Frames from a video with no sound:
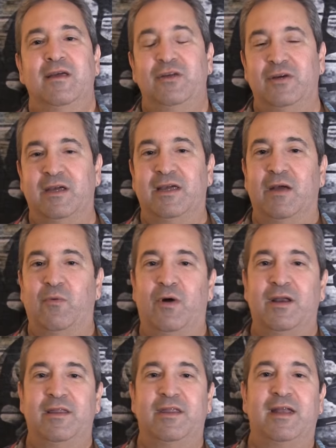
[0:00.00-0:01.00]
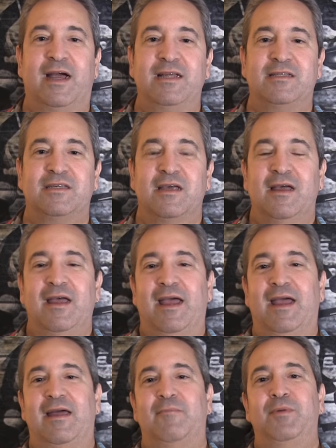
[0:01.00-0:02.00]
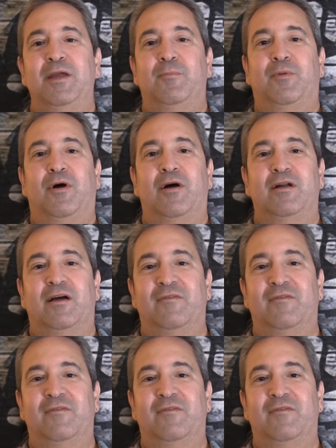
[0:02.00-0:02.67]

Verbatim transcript: You could get one of the nights and be a part